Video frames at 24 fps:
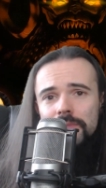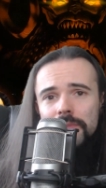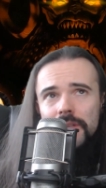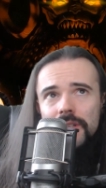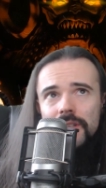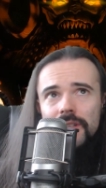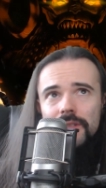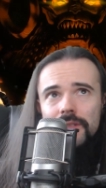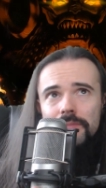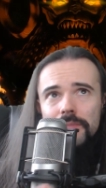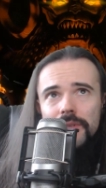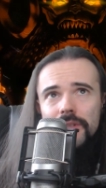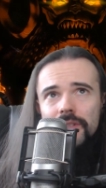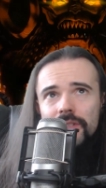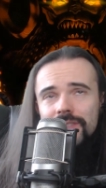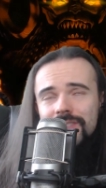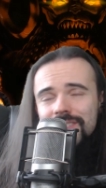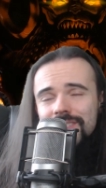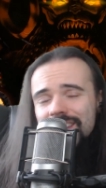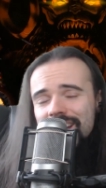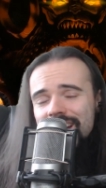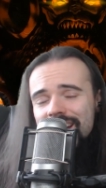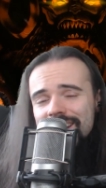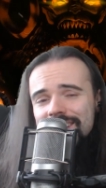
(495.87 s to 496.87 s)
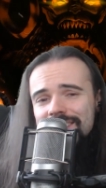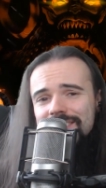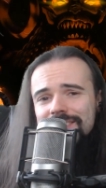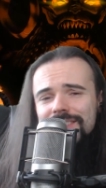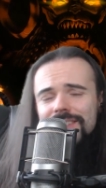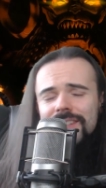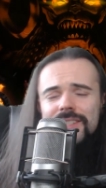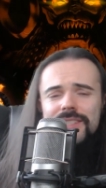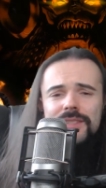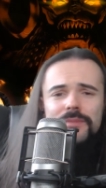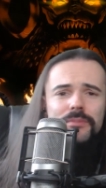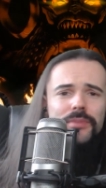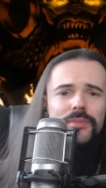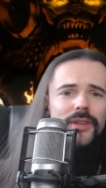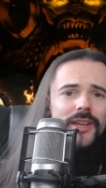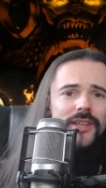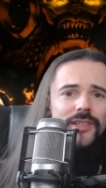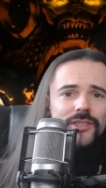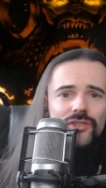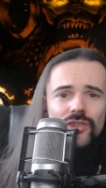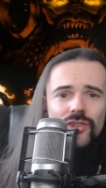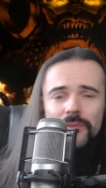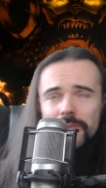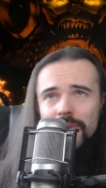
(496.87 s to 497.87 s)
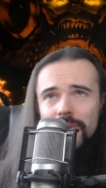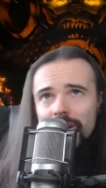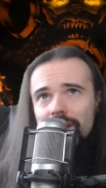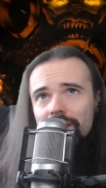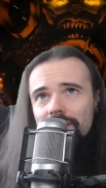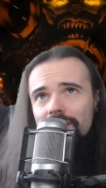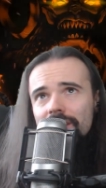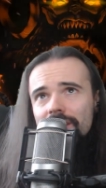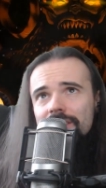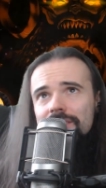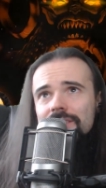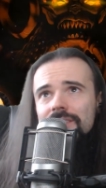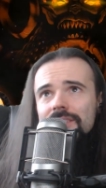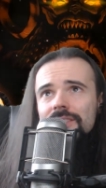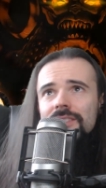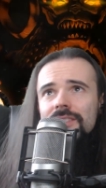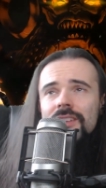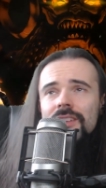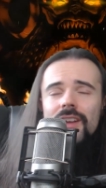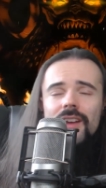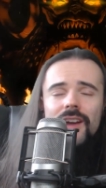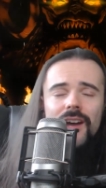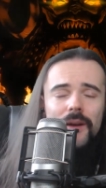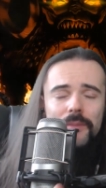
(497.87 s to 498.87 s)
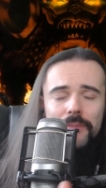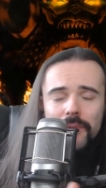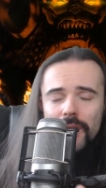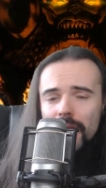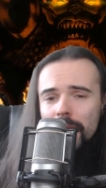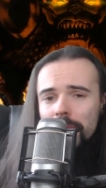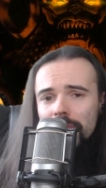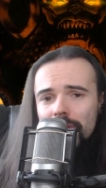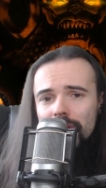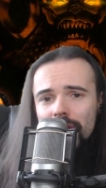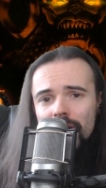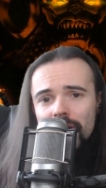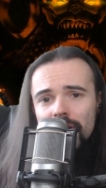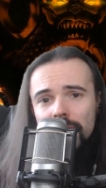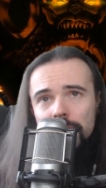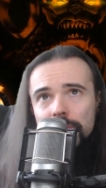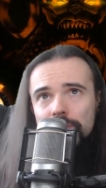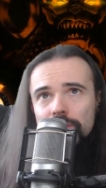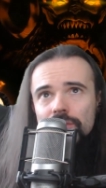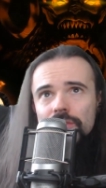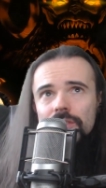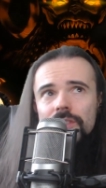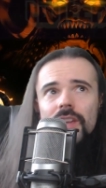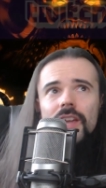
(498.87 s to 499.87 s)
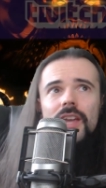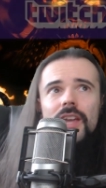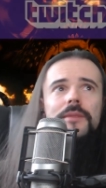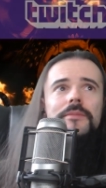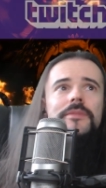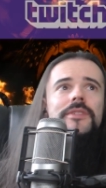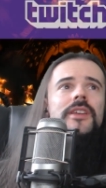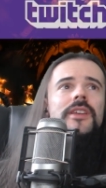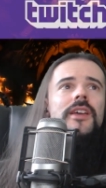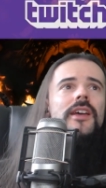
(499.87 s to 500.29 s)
be it builds, guides, let's play, stream highlights, and upcoming RPG games.